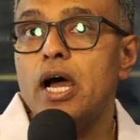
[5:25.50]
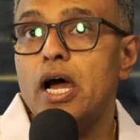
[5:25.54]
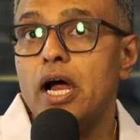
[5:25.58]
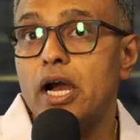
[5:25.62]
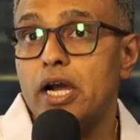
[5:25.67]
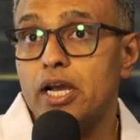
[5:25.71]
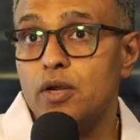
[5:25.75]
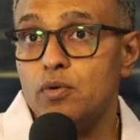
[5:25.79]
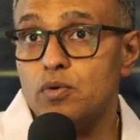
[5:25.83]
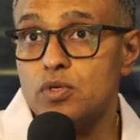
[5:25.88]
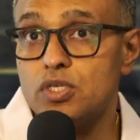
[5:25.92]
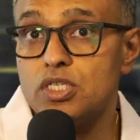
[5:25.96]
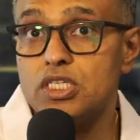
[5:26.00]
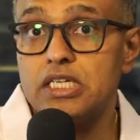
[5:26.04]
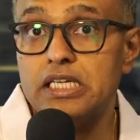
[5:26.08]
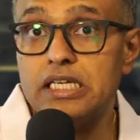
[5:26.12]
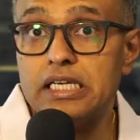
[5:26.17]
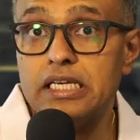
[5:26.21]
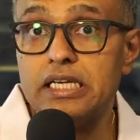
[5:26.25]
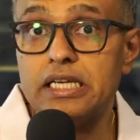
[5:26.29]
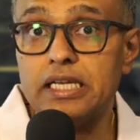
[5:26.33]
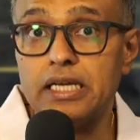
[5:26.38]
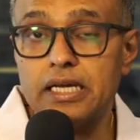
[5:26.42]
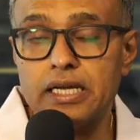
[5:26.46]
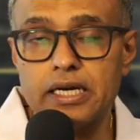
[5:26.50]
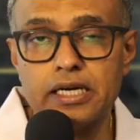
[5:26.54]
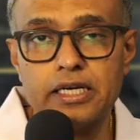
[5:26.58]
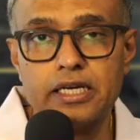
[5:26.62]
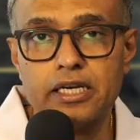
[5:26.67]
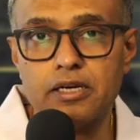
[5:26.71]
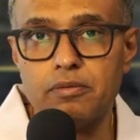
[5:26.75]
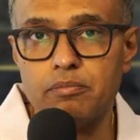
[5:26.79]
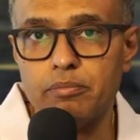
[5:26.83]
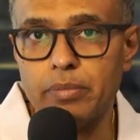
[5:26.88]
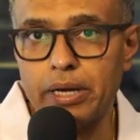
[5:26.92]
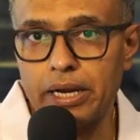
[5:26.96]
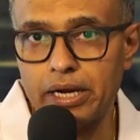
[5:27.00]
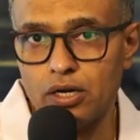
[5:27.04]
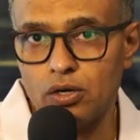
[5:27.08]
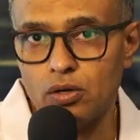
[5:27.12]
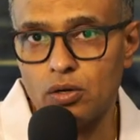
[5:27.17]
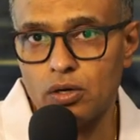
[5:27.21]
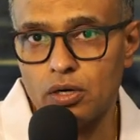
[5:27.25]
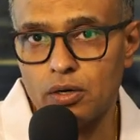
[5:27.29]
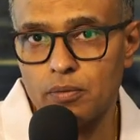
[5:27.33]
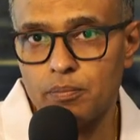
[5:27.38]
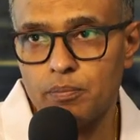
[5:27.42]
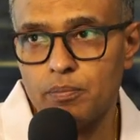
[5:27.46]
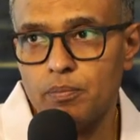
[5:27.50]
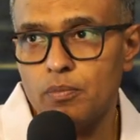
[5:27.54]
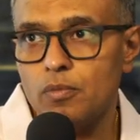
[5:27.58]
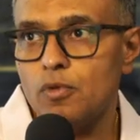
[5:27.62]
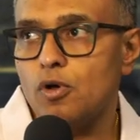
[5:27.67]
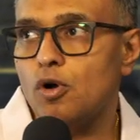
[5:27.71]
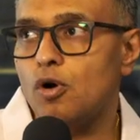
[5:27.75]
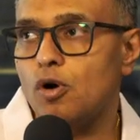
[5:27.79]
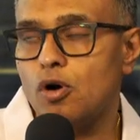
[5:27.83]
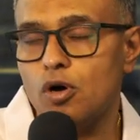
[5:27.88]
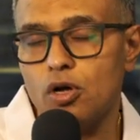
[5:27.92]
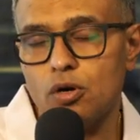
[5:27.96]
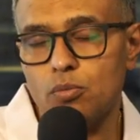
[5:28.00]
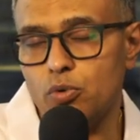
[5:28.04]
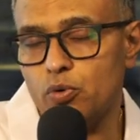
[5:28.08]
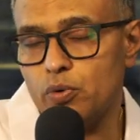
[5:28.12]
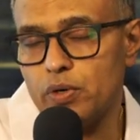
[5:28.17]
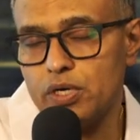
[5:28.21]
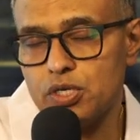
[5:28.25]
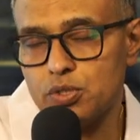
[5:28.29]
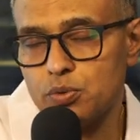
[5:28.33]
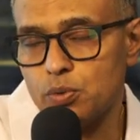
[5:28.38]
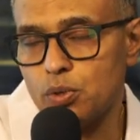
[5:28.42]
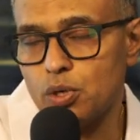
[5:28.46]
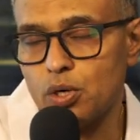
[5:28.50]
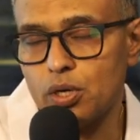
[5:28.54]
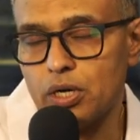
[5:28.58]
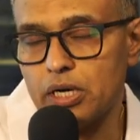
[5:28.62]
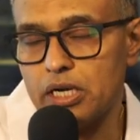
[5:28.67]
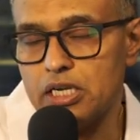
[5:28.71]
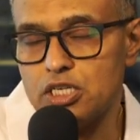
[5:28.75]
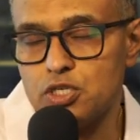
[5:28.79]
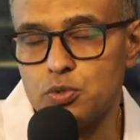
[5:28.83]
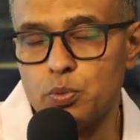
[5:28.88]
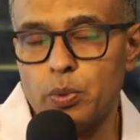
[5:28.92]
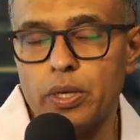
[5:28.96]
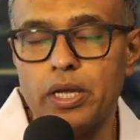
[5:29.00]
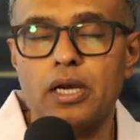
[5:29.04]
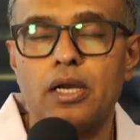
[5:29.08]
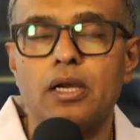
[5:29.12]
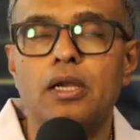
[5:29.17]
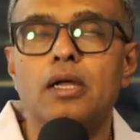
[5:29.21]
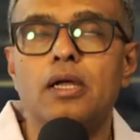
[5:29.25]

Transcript: and you would still hear it in Bangalore or Bhubaneswar or elsewhere.